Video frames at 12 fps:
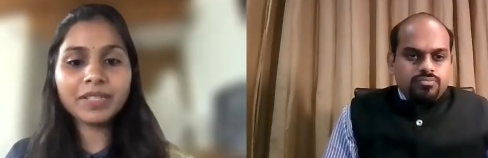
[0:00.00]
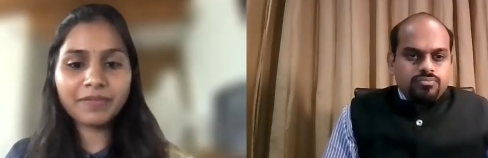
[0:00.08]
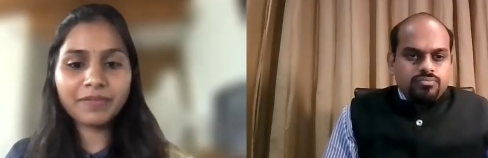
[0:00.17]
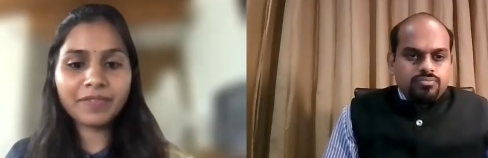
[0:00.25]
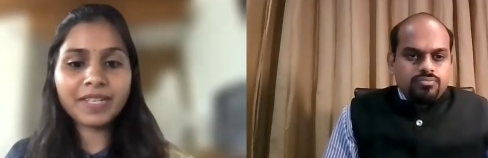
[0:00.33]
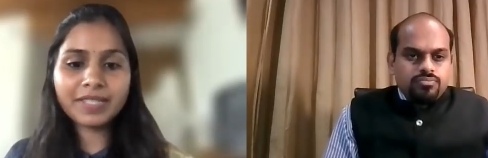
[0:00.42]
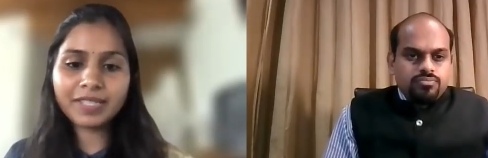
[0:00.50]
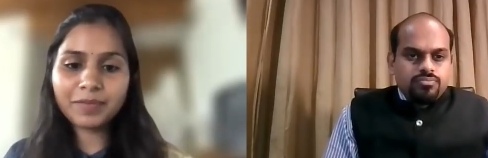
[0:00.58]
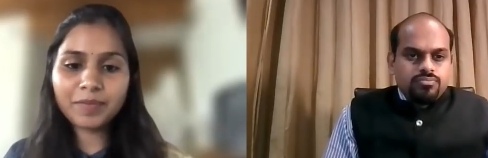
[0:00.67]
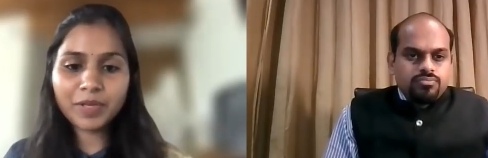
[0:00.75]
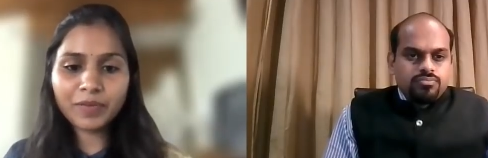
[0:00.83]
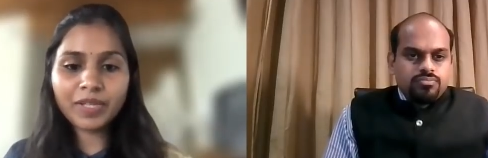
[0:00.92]
Speaker 1: differences
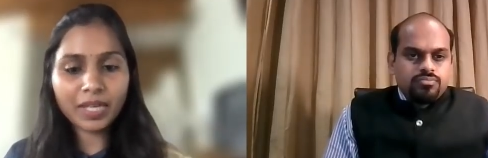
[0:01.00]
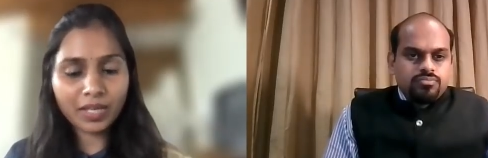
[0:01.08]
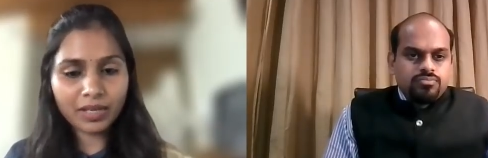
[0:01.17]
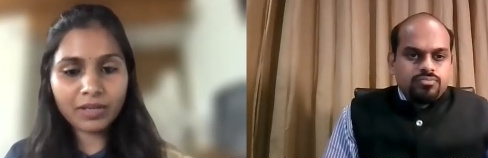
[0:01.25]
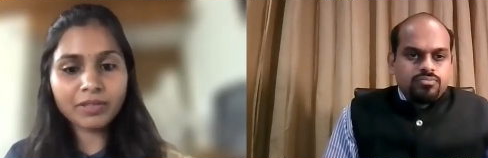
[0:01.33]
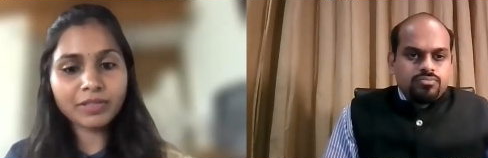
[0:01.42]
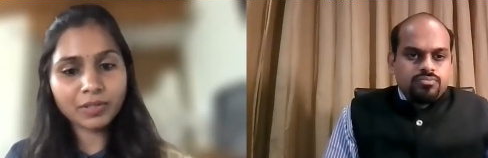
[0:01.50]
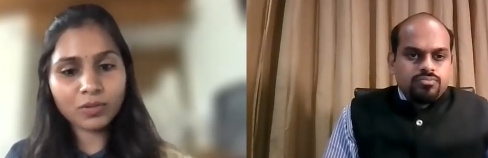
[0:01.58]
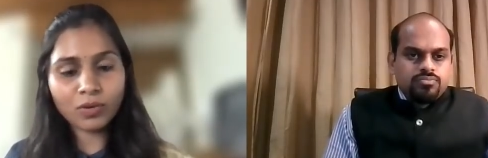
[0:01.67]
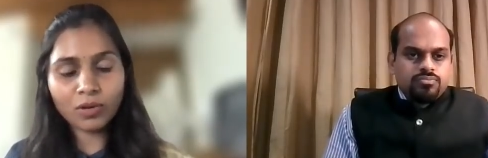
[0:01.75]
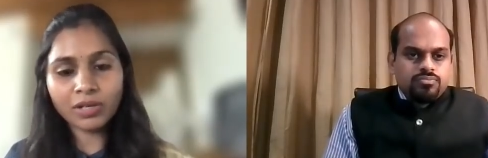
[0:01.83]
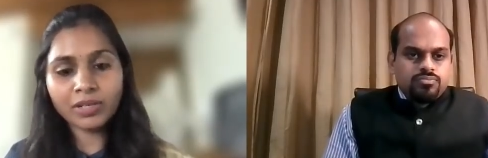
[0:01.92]
between thinker
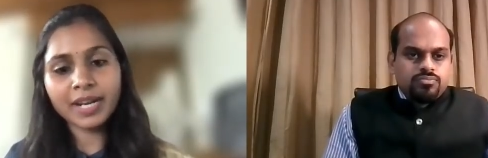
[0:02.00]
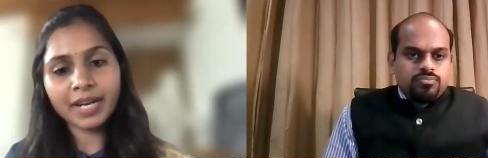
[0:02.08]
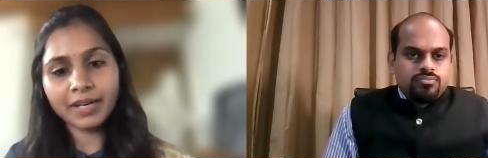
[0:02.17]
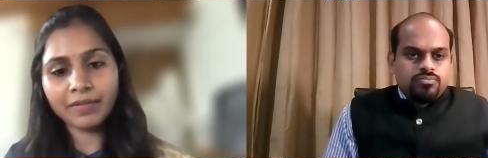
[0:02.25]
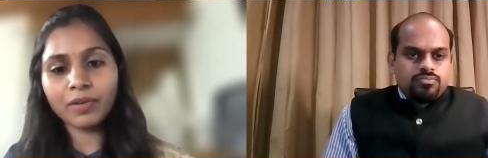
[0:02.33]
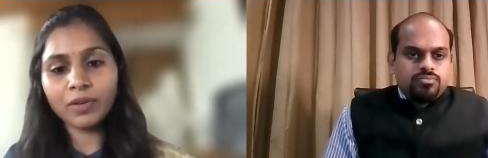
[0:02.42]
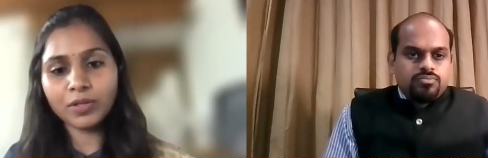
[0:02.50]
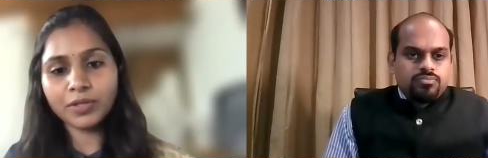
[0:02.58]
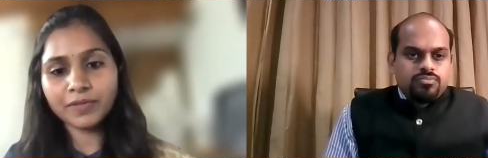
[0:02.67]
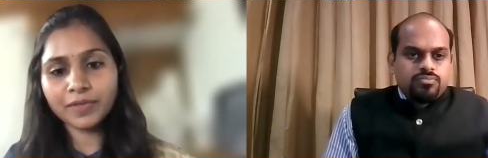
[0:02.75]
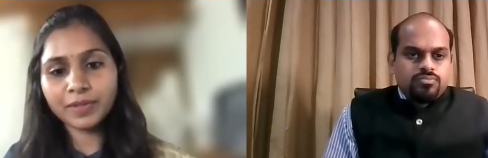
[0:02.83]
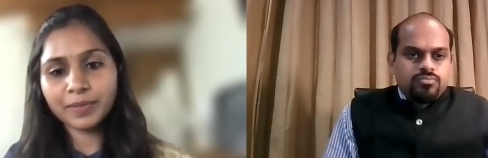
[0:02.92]
scholar and a
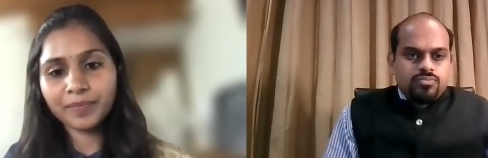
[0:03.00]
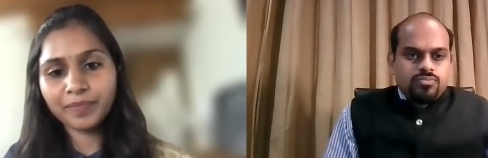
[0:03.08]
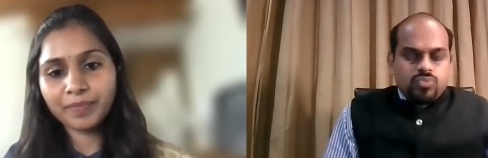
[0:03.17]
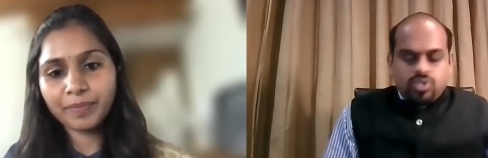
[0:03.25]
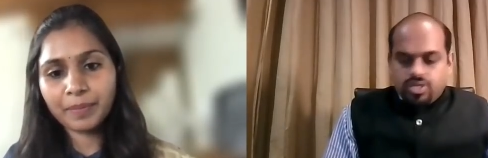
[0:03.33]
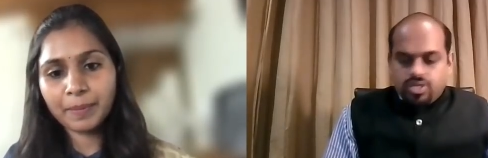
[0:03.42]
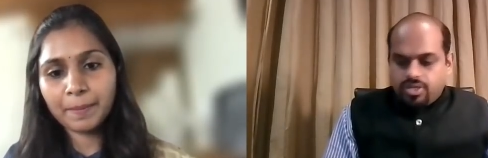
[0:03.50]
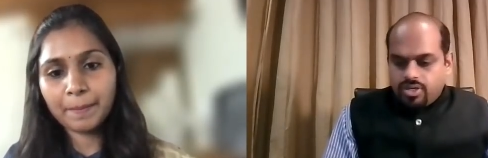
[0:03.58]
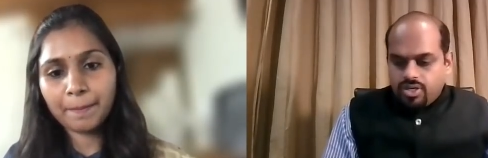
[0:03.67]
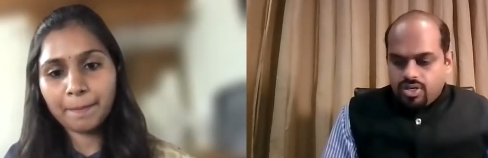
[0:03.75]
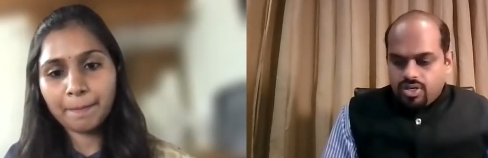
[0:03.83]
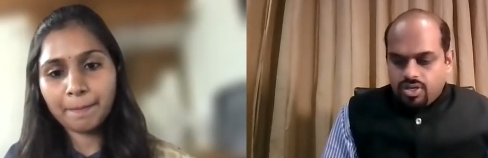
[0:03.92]
philosopher
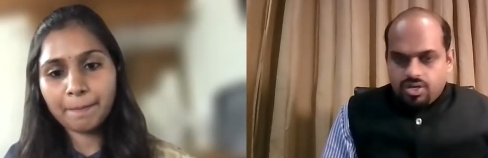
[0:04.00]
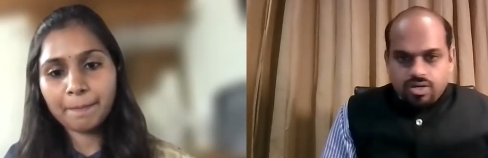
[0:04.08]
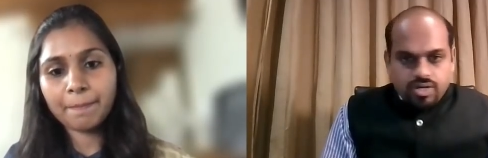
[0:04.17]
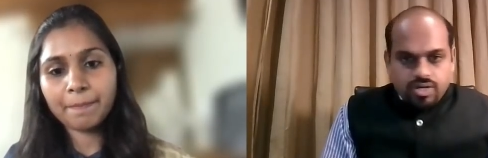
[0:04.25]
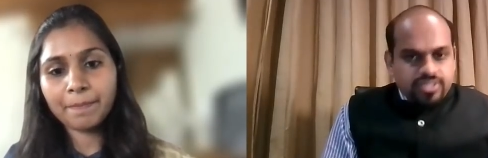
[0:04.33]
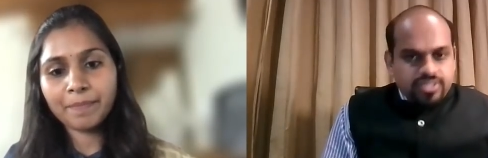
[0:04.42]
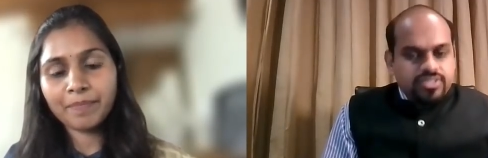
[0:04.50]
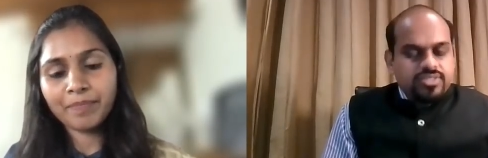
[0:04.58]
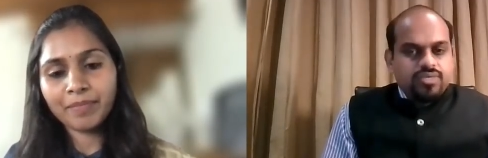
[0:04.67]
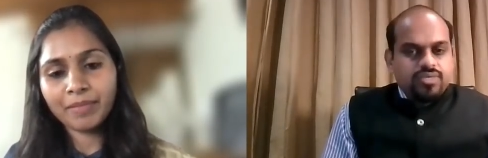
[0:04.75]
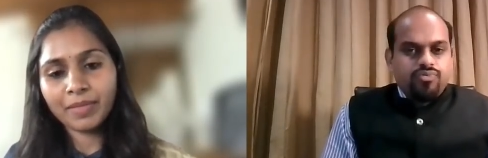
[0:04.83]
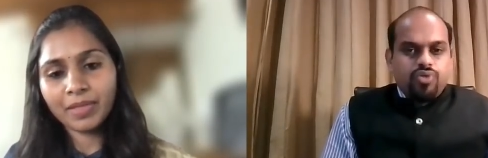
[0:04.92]
Speaker 2: uh,
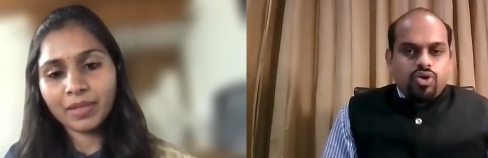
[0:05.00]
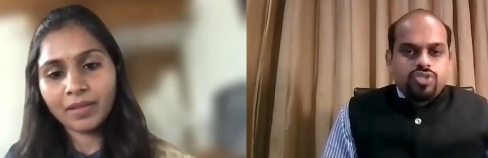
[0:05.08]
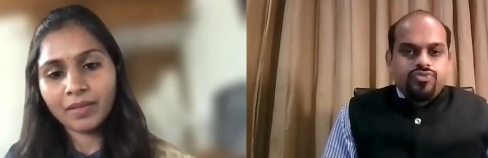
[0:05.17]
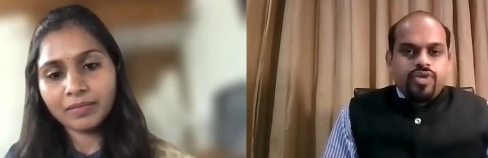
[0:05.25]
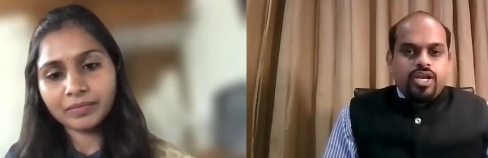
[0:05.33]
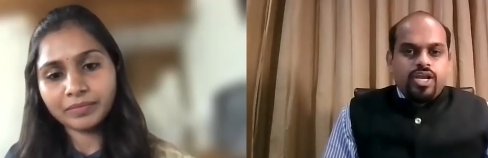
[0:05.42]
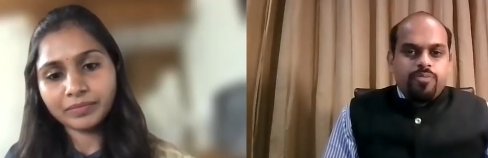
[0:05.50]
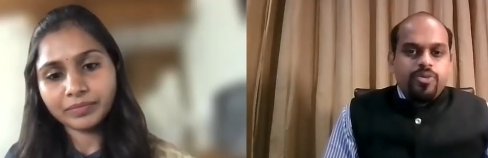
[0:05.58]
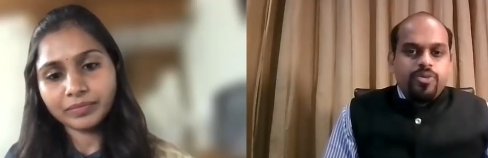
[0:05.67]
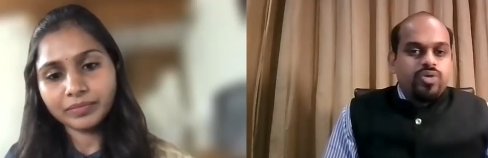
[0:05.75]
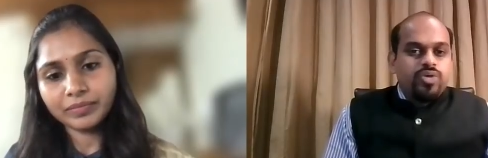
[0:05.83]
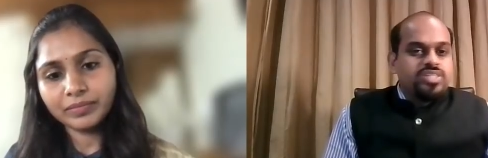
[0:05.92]
is philosophy helping
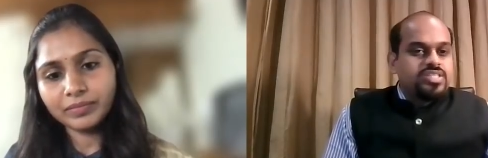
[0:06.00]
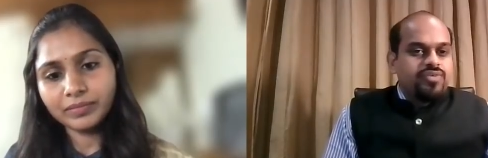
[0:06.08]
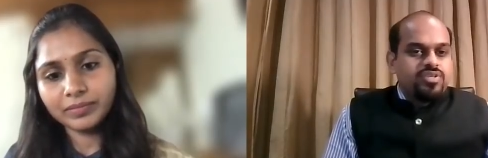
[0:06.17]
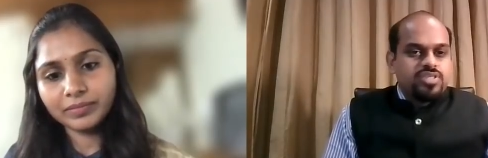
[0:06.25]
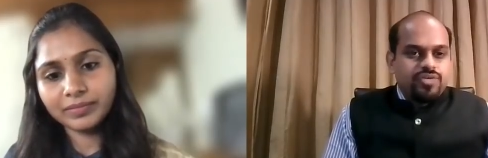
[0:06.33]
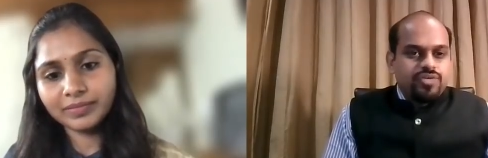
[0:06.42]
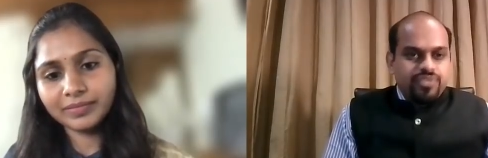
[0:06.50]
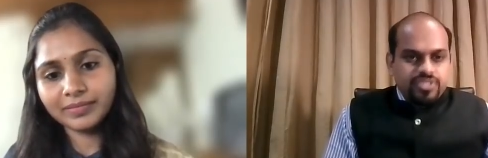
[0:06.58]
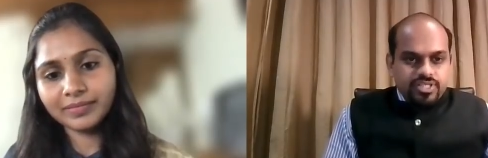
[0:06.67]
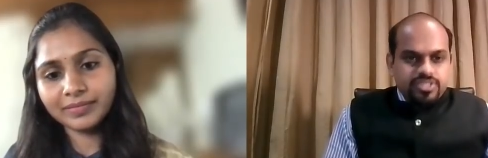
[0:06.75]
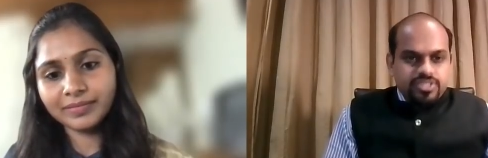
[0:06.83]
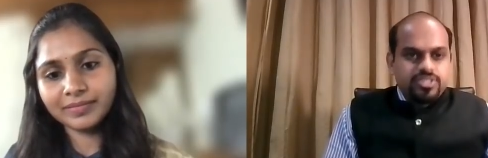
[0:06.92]
you in civil
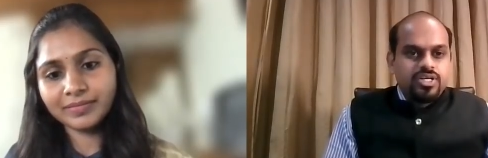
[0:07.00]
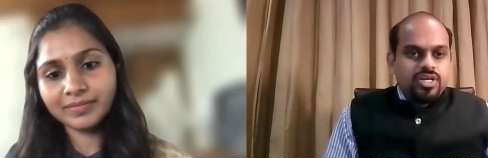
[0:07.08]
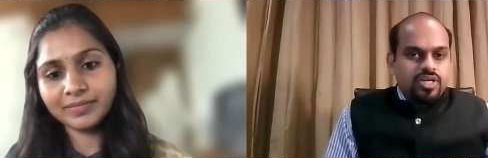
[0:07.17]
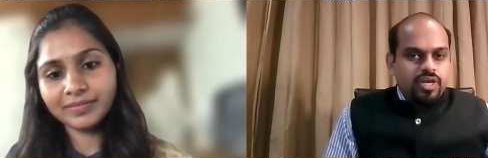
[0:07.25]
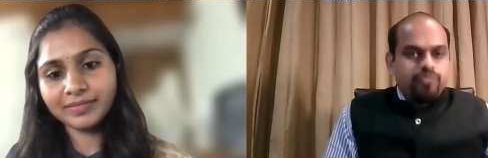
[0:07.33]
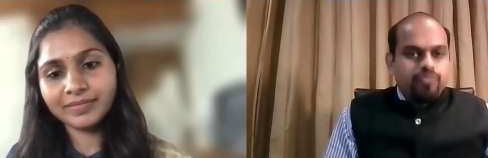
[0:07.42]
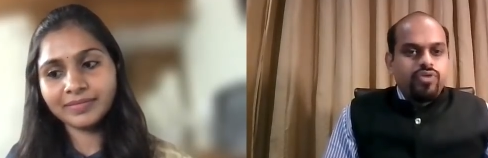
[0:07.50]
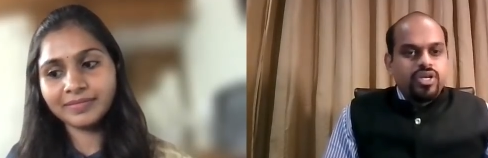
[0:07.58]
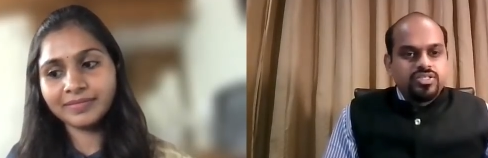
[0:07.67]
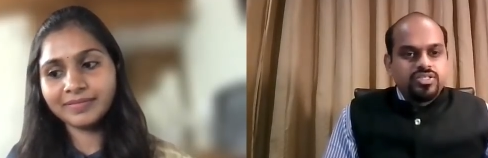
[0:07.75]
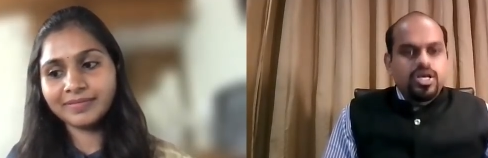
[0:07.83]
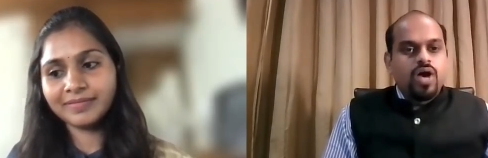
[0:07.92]
services? If
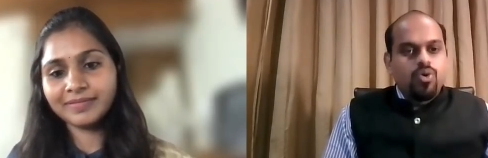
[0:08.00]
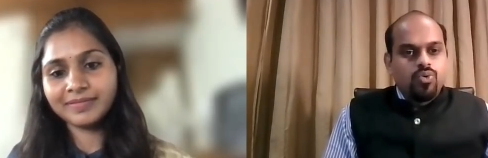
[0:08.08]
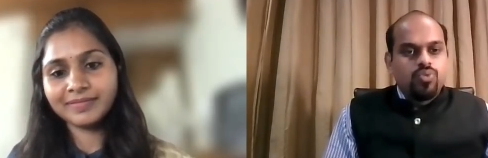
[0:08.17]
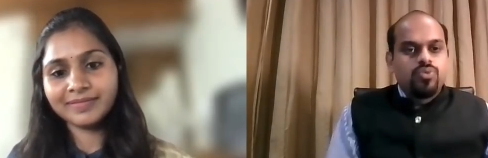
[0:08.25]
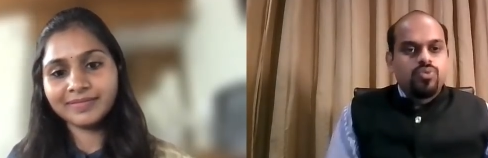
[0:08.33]
yes, how?